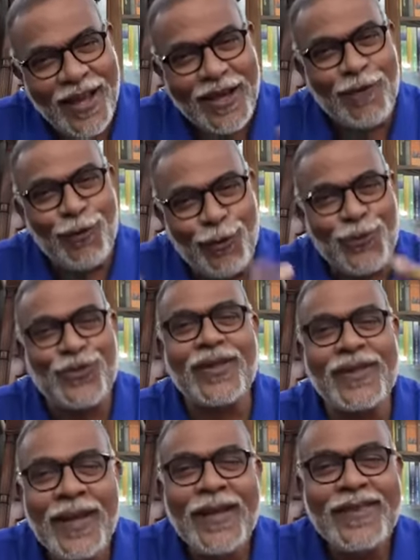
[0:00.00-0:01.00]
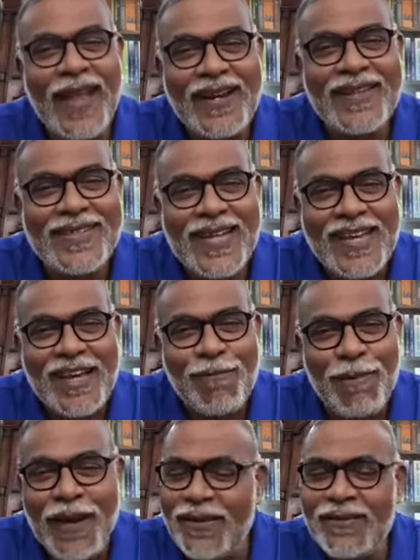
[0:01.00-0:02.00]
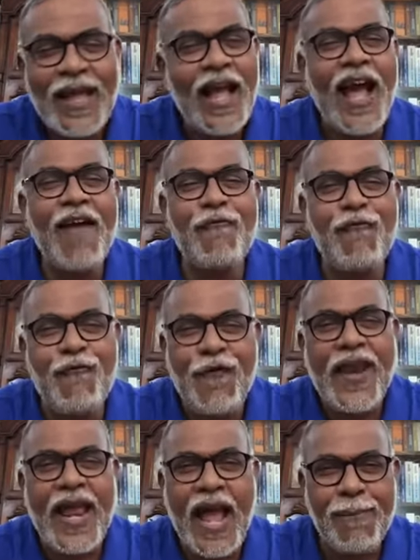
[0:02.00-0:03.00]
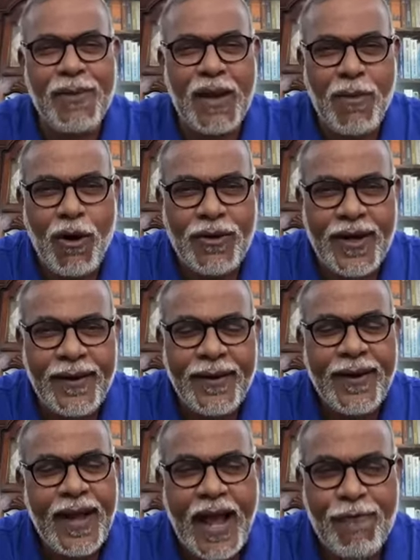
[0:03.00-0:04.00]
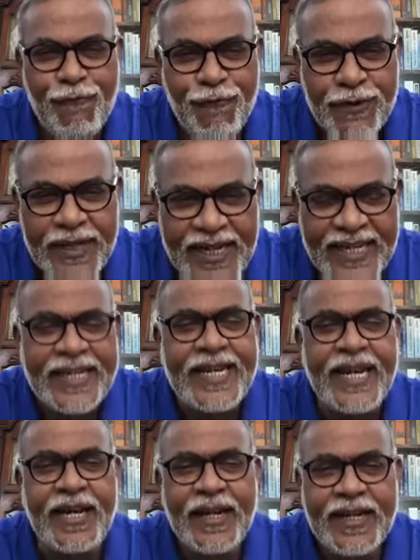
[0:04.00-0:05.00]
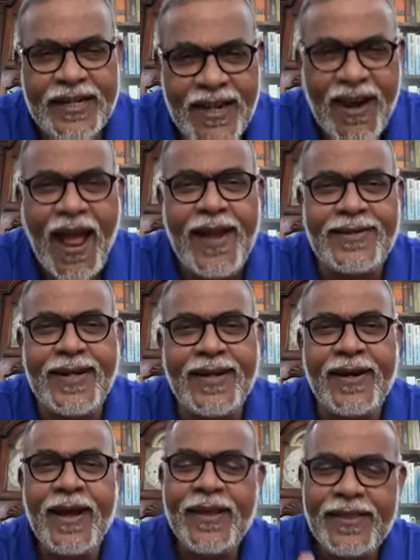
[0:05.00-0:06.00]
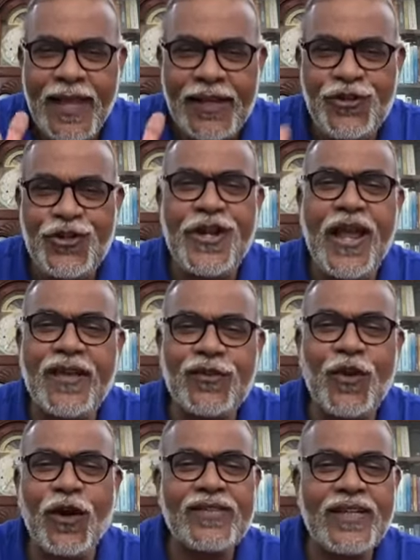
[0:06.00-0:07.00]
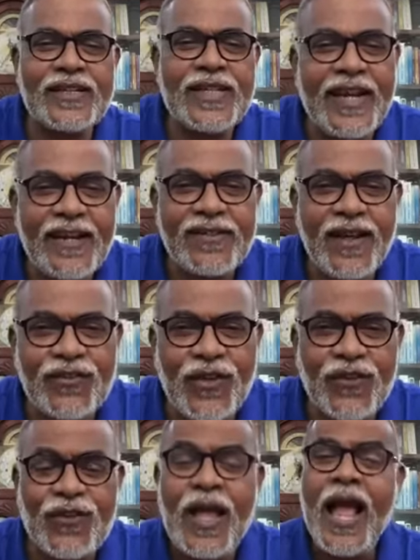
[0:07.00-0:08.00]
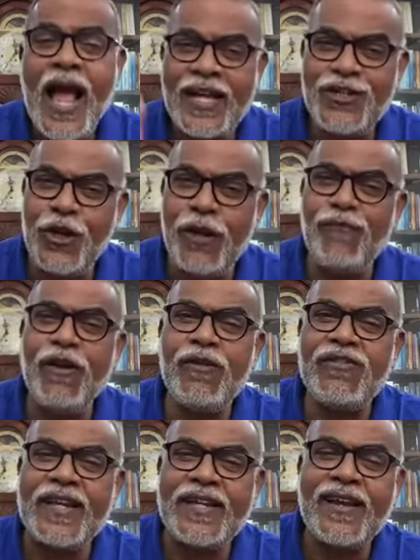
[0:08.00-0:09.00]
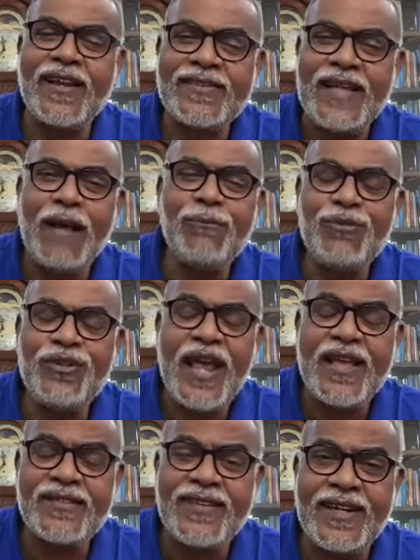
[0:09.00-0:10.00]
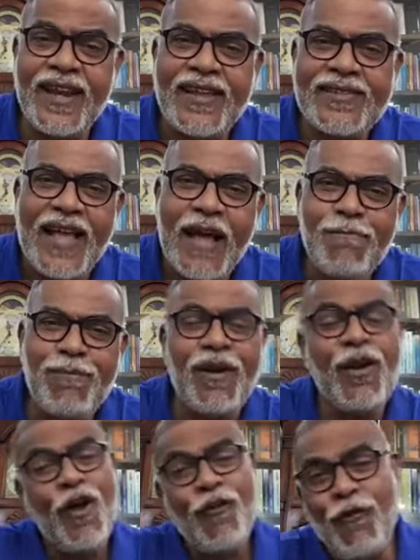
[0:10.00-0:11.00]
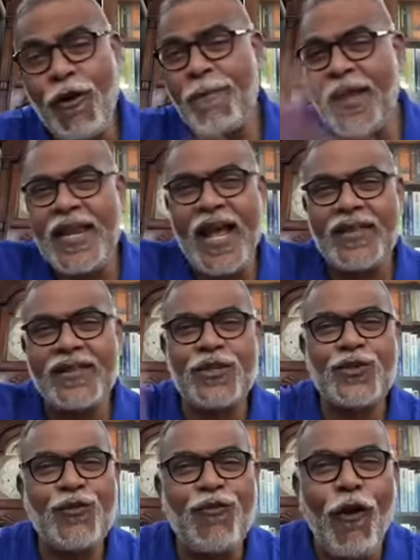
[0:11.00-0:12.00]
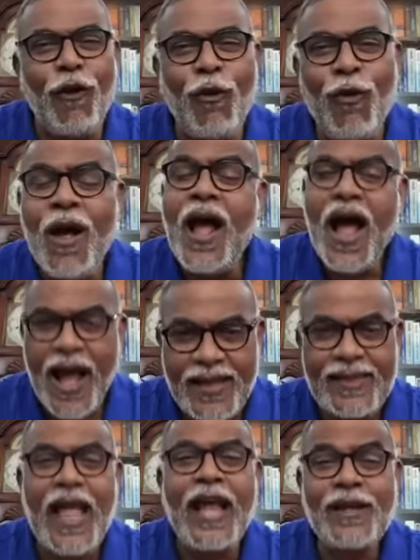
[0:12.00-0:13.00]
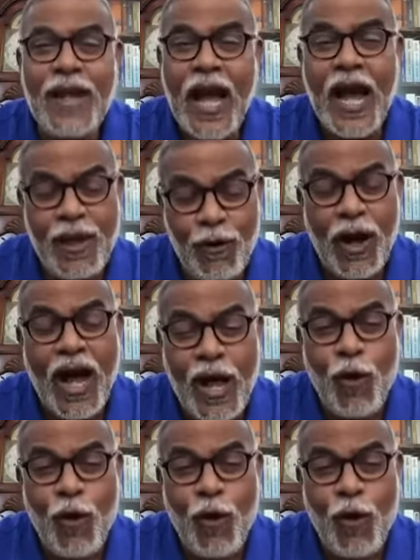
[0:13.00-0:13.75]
revolution that is taking place. I'm very happy about it. I'm indeed delighted that she has got such great success and she will set an example she has set an example for many others to follow and that I, I